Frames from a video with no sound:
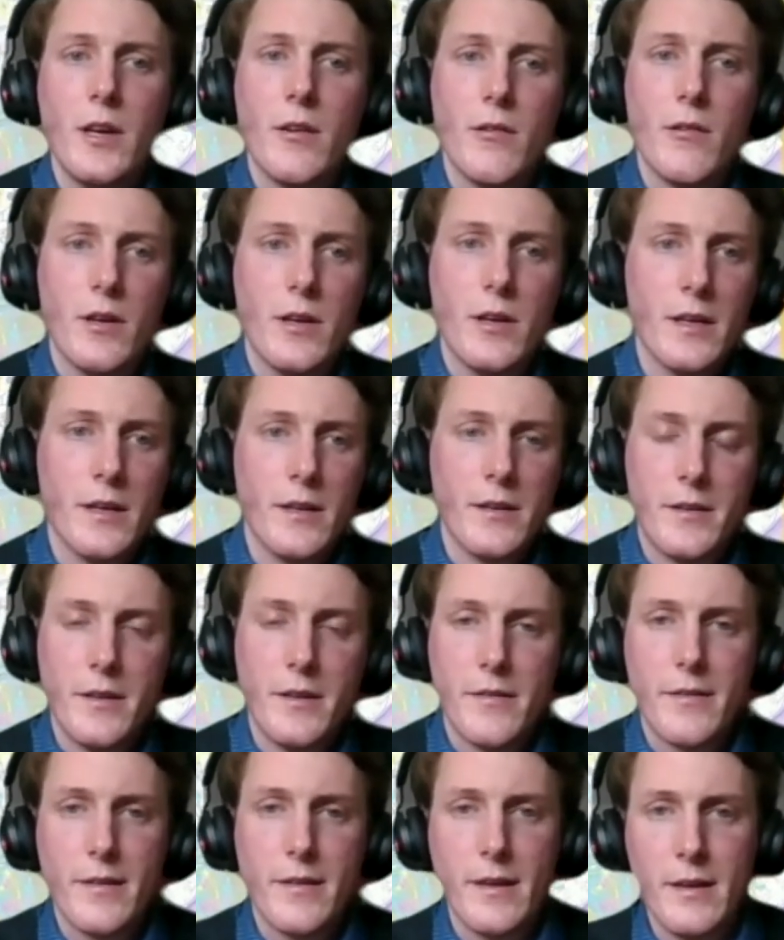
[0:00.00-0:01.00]
or
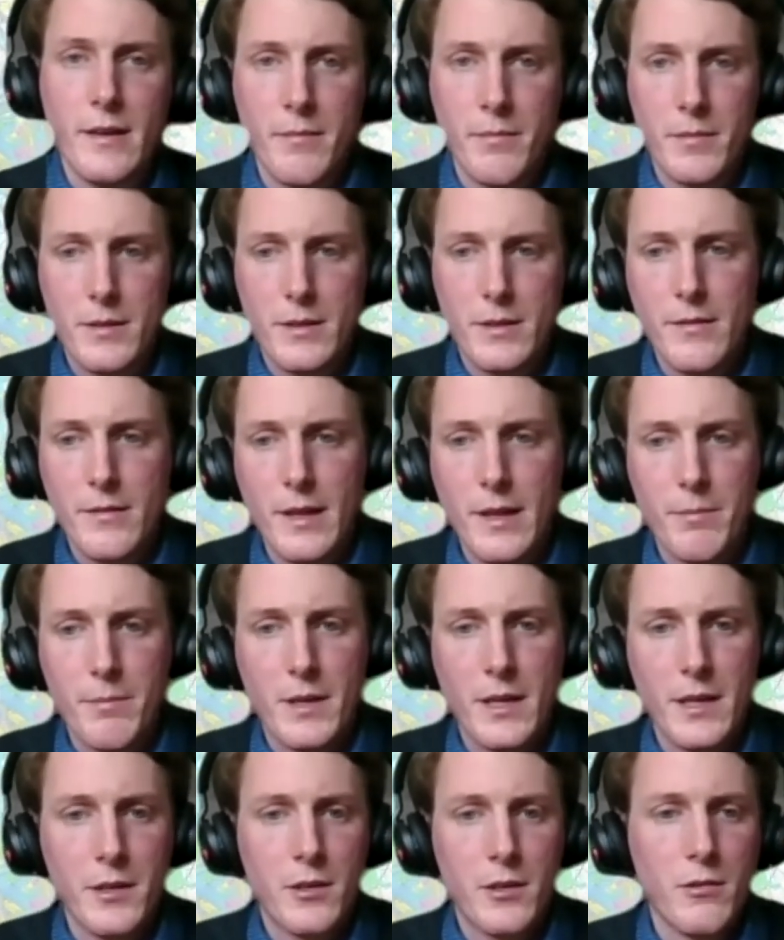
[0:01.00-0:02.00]
this
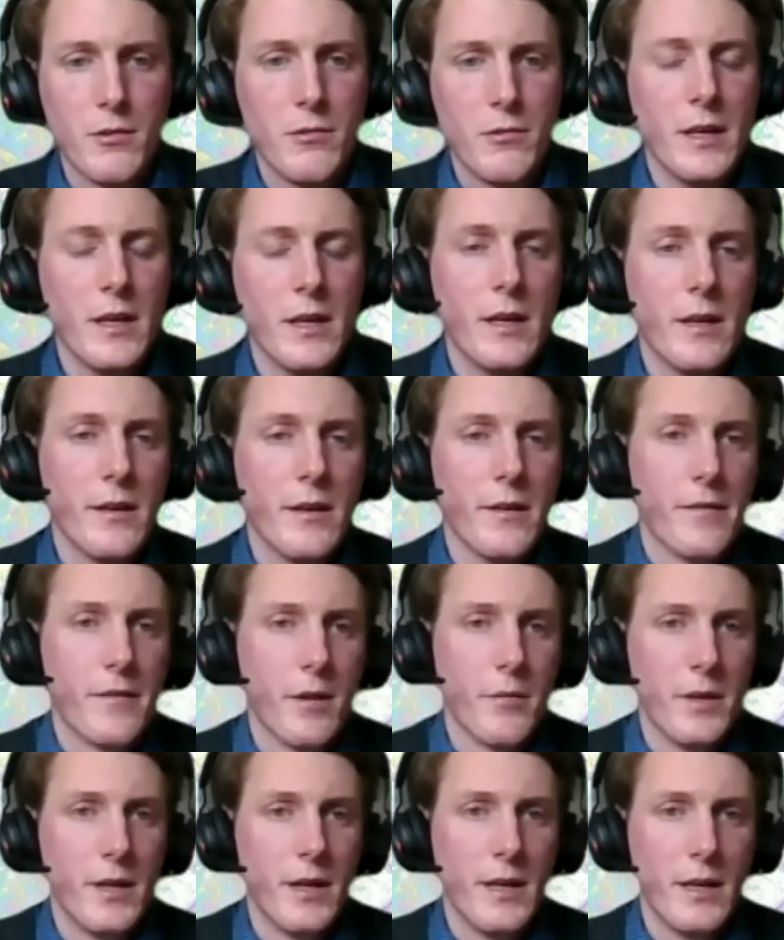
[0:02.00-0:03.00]
subcategory is
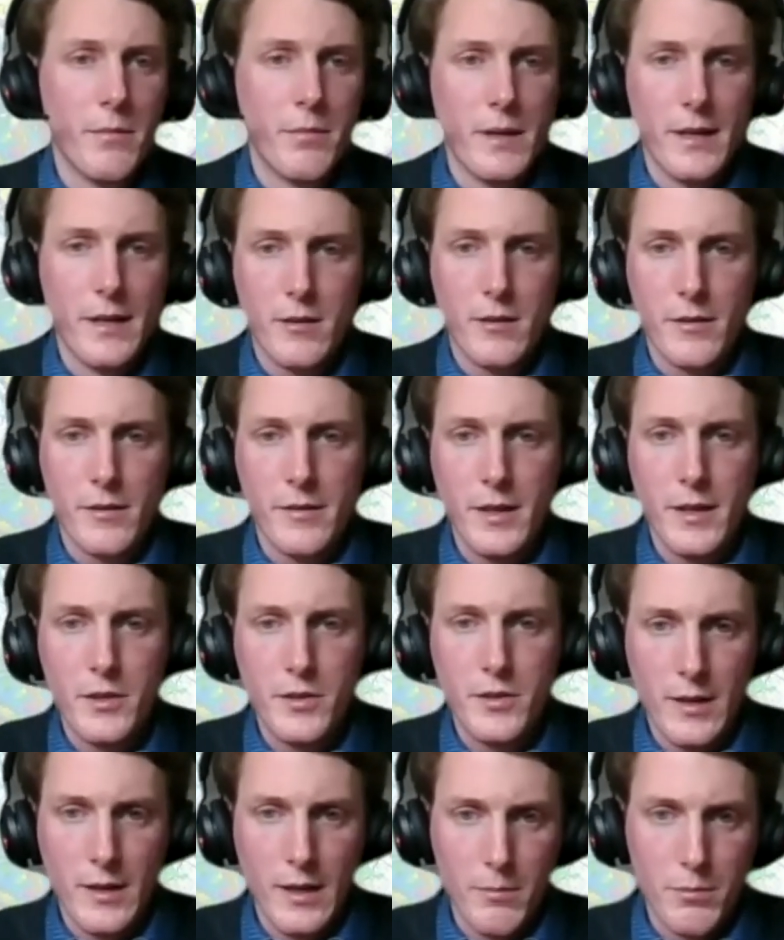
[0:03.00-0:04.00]
dominated by the
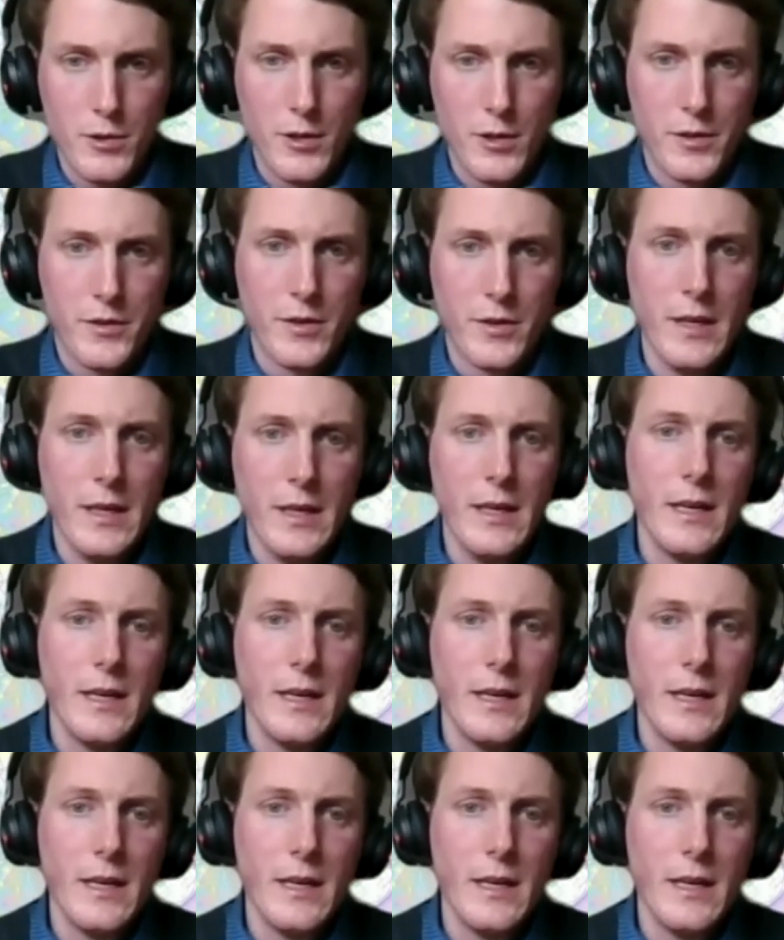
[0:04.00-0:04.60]
causational approach.